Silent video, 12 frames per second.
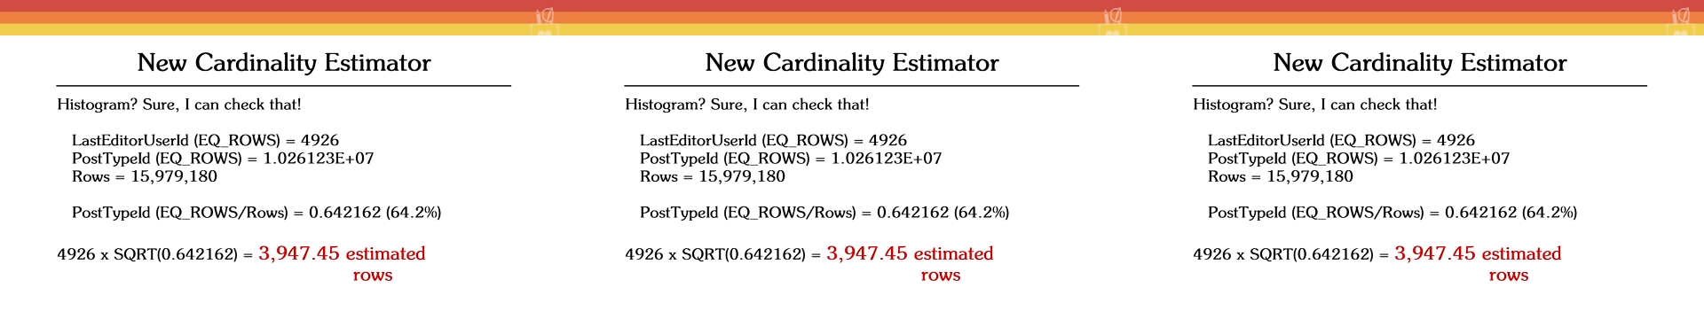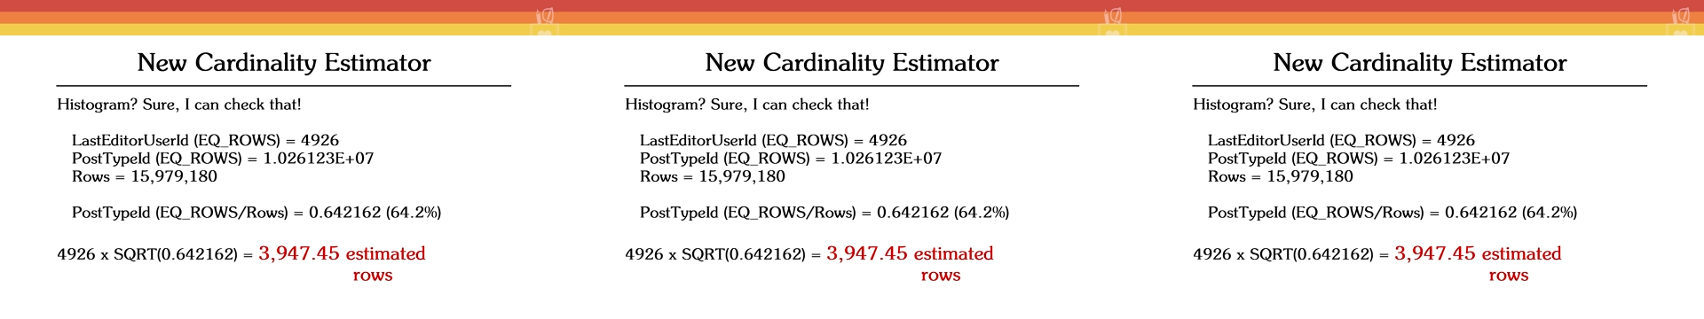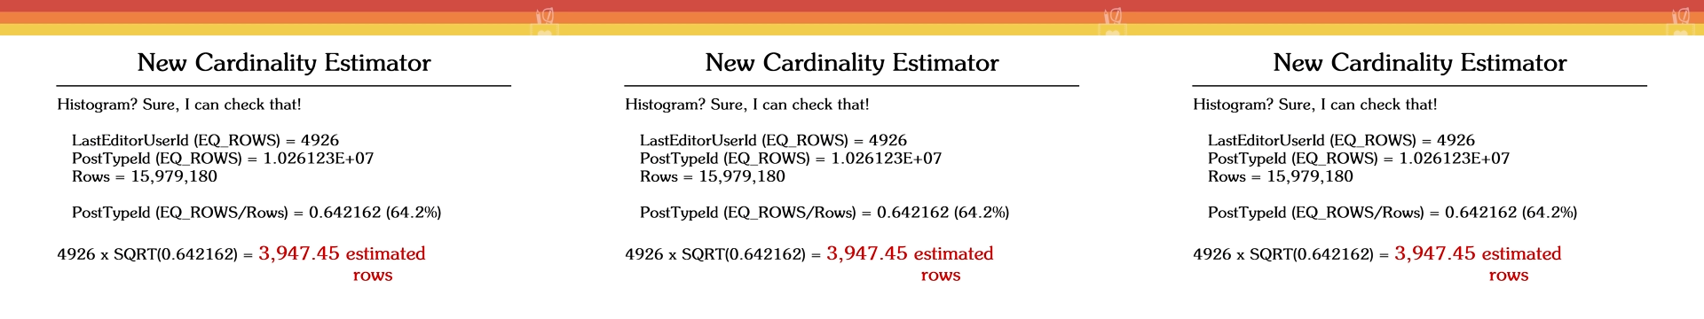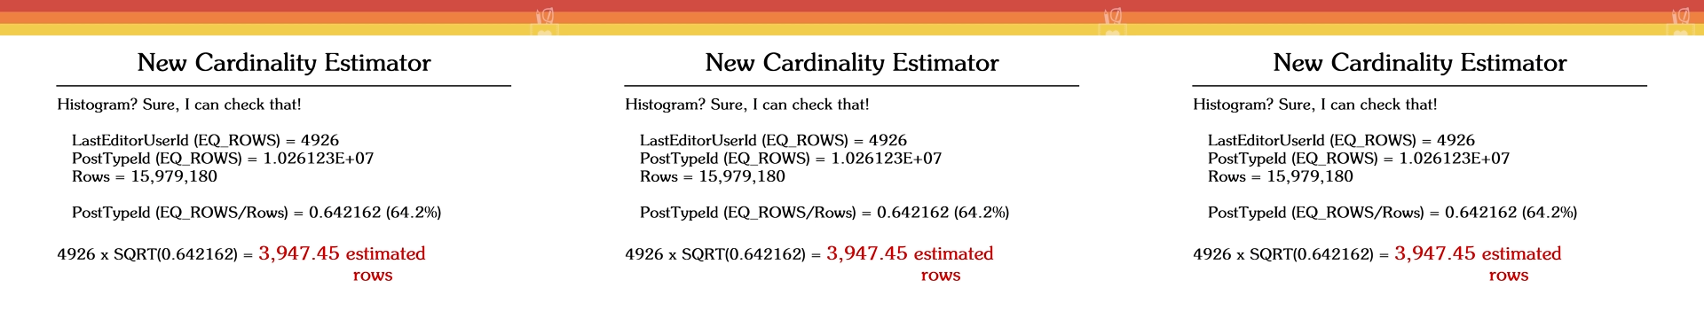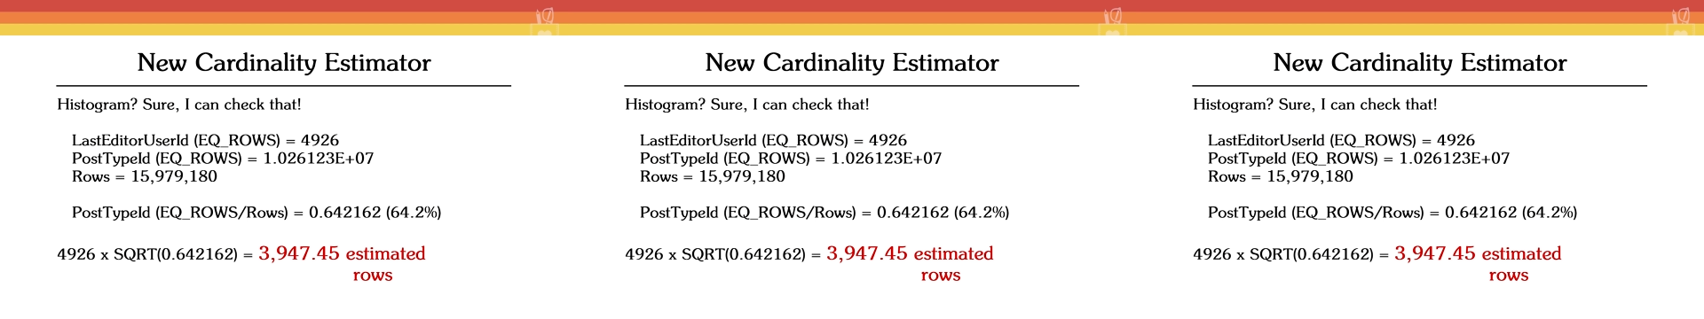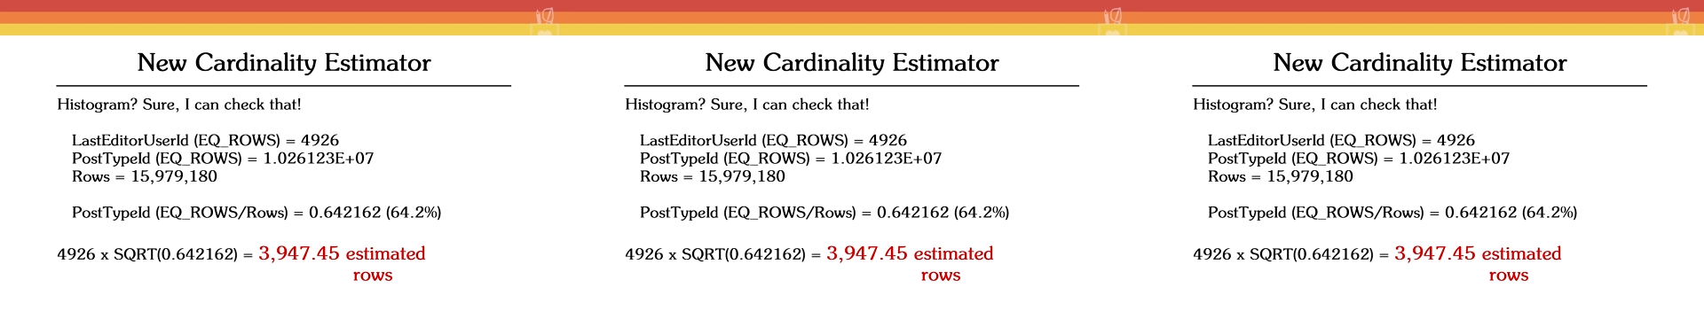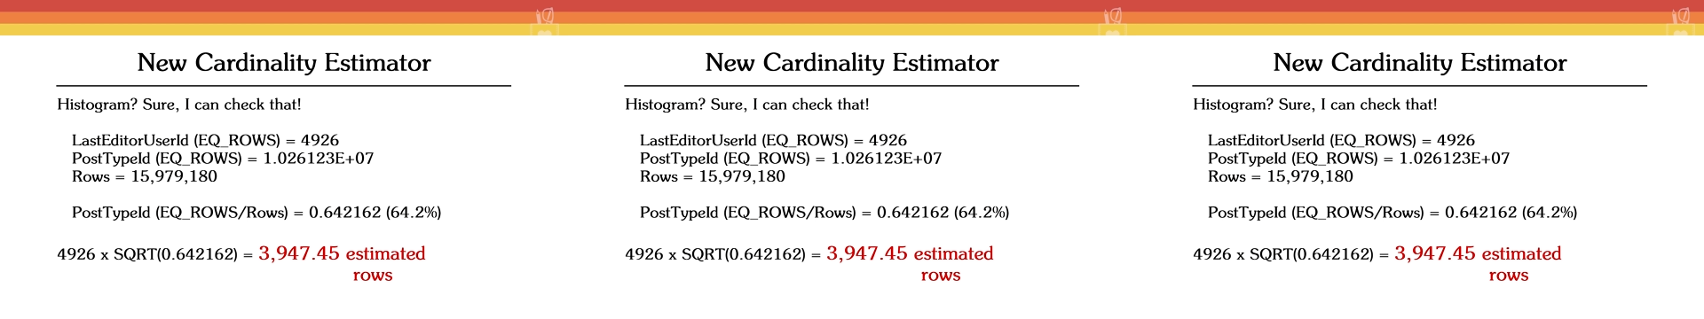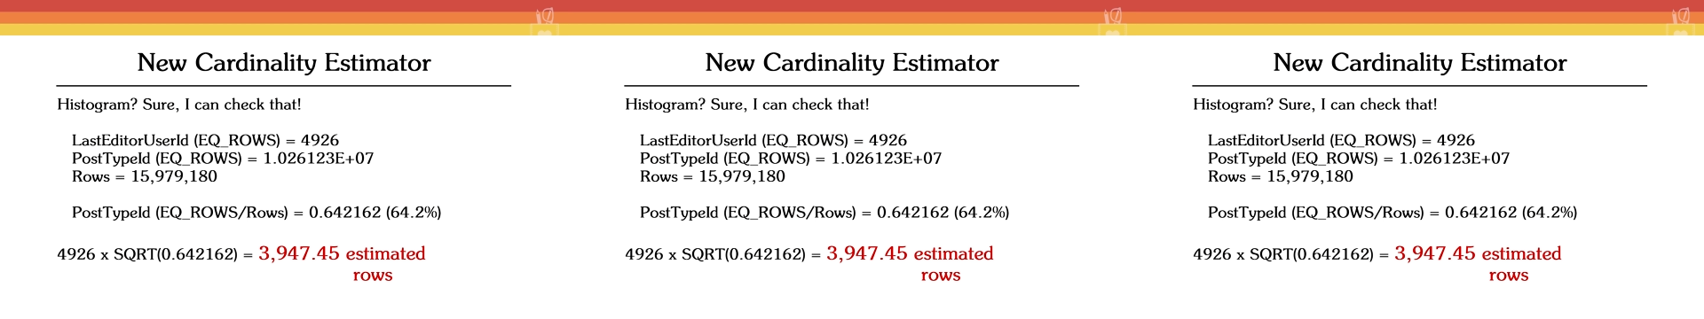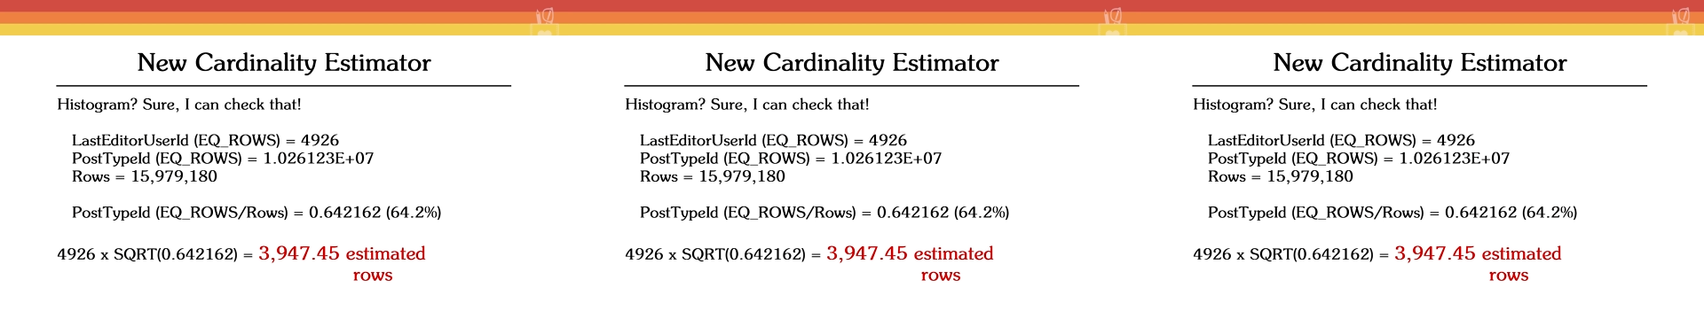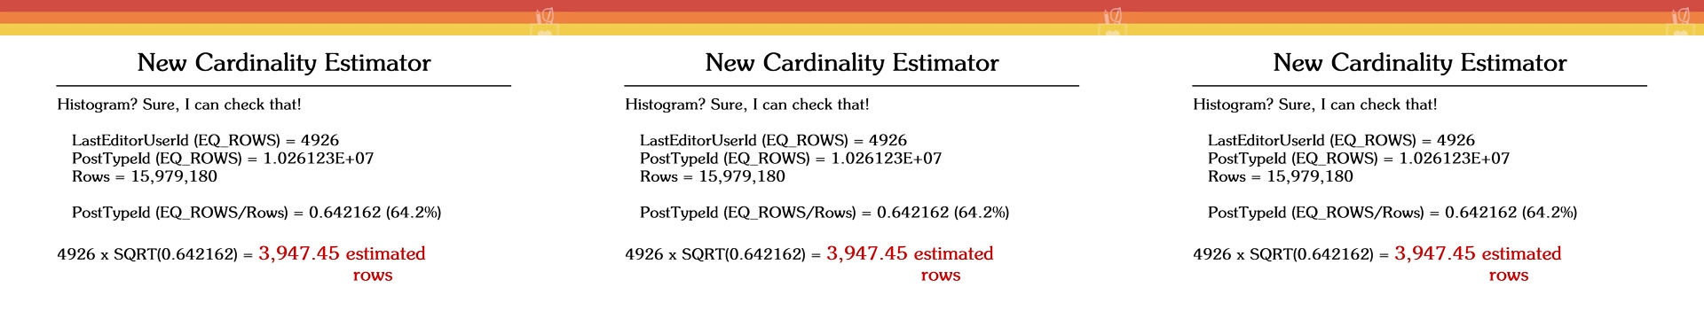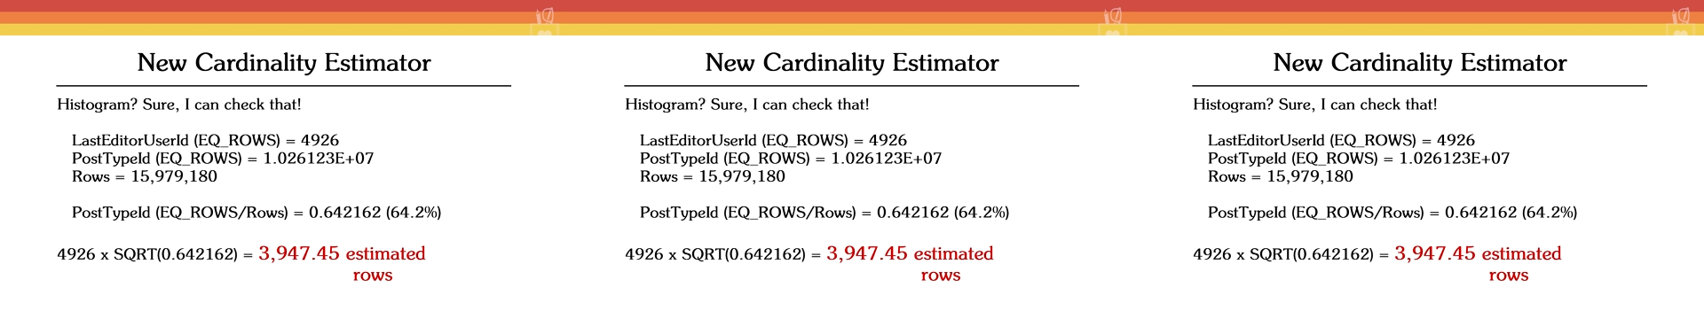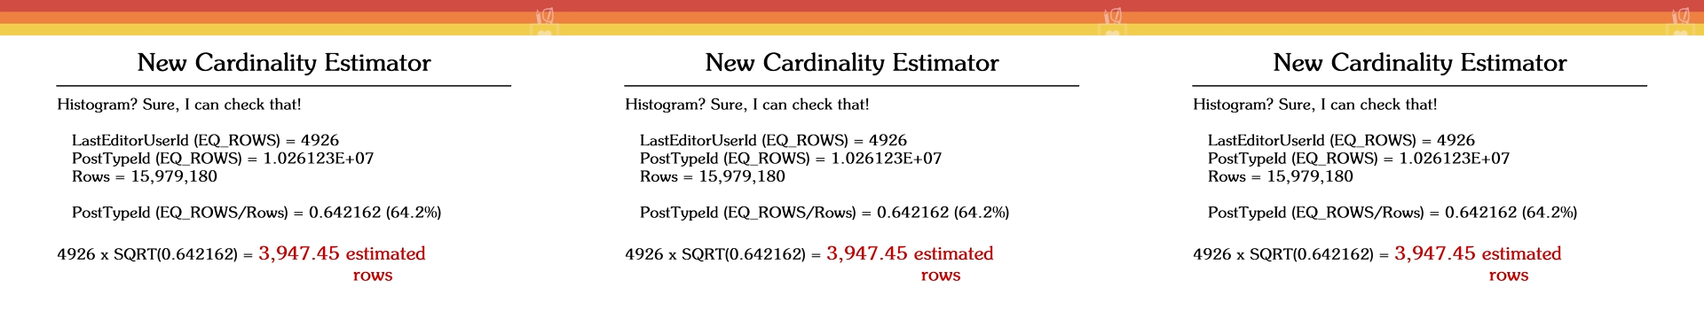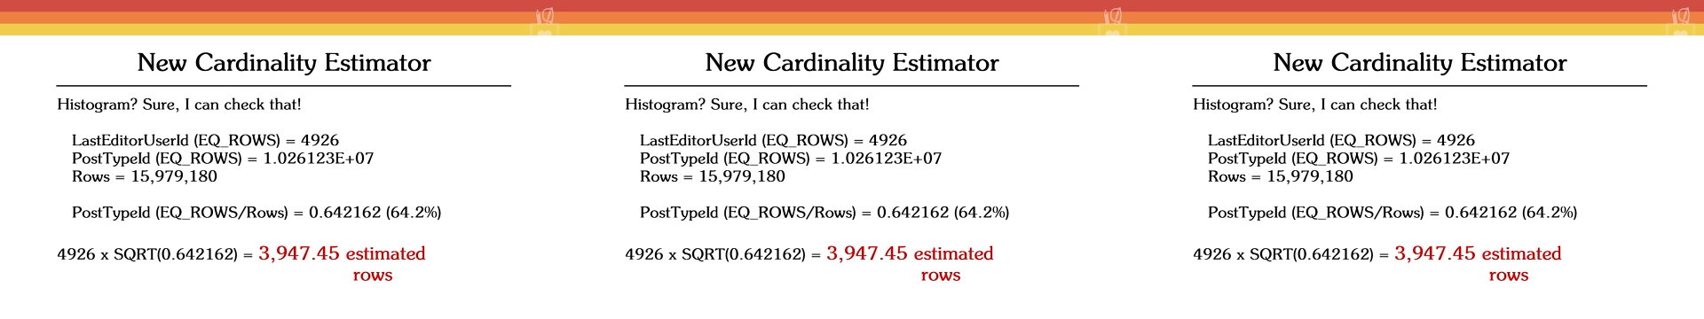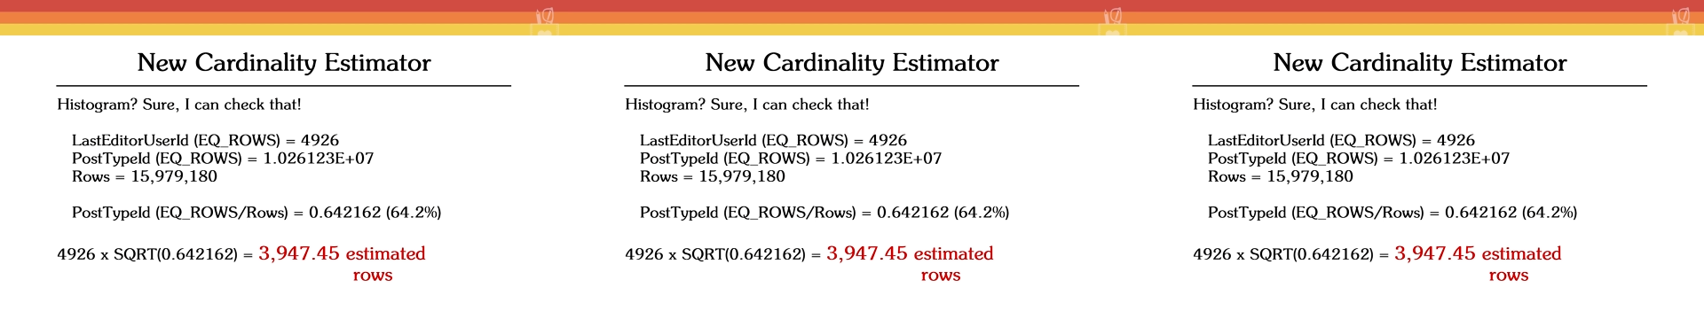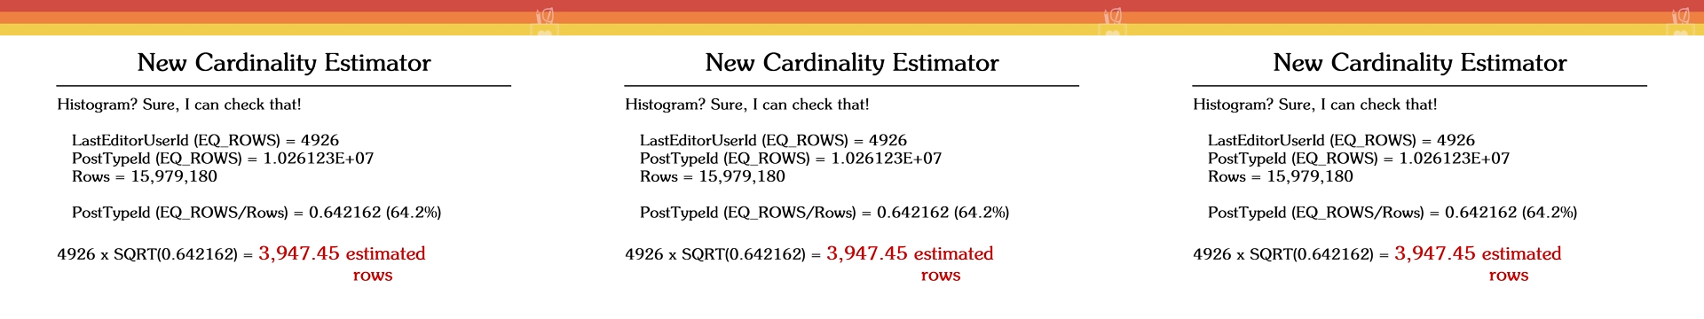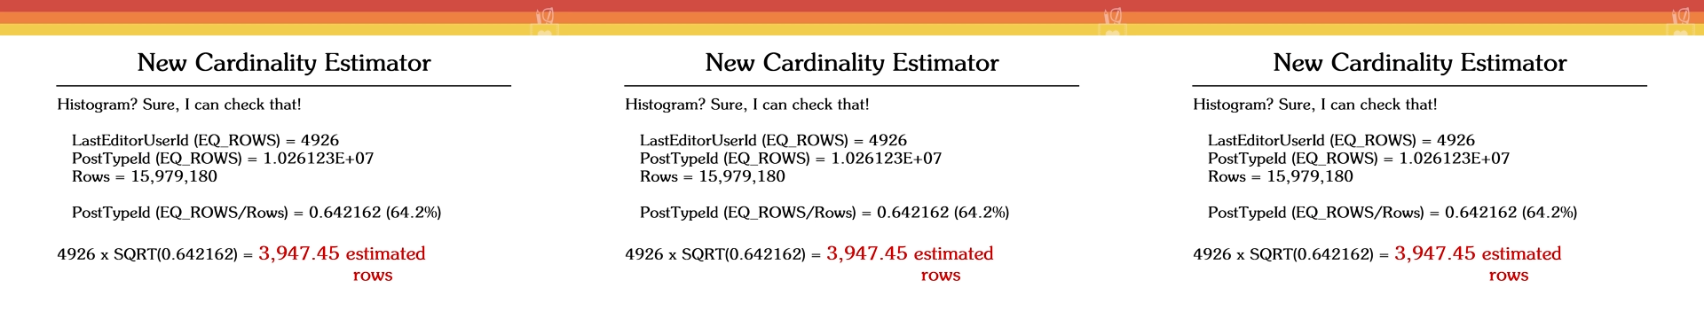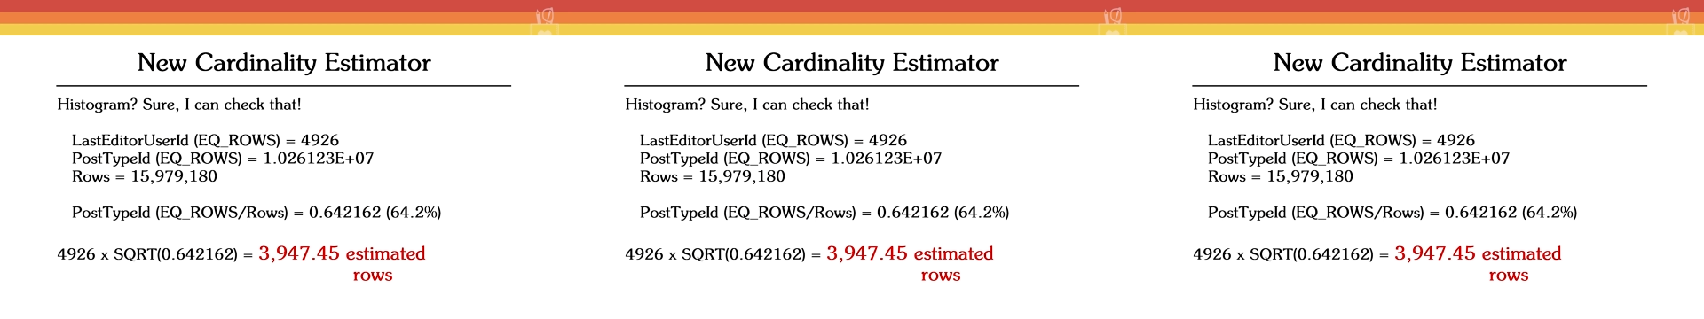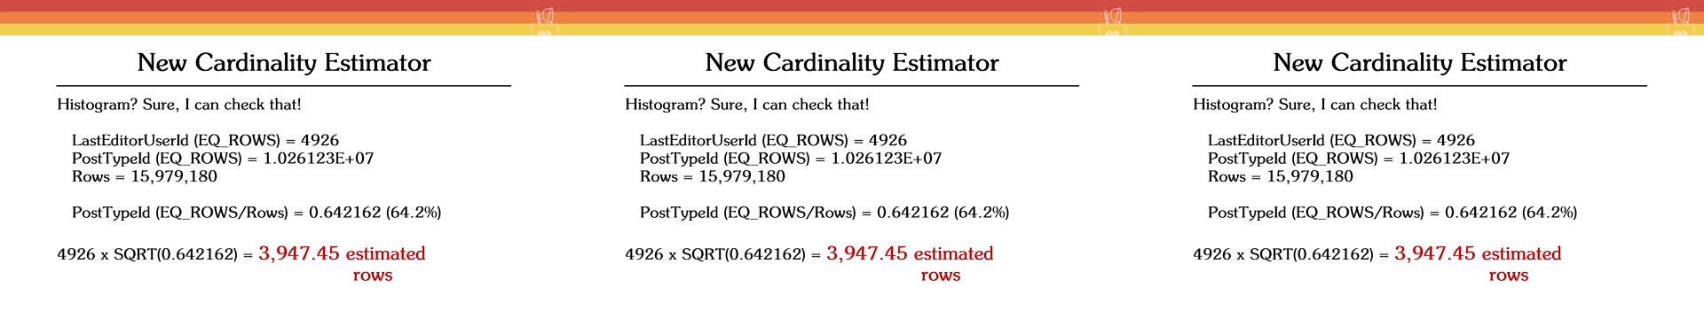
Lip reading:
Nobody's mouth can be seen.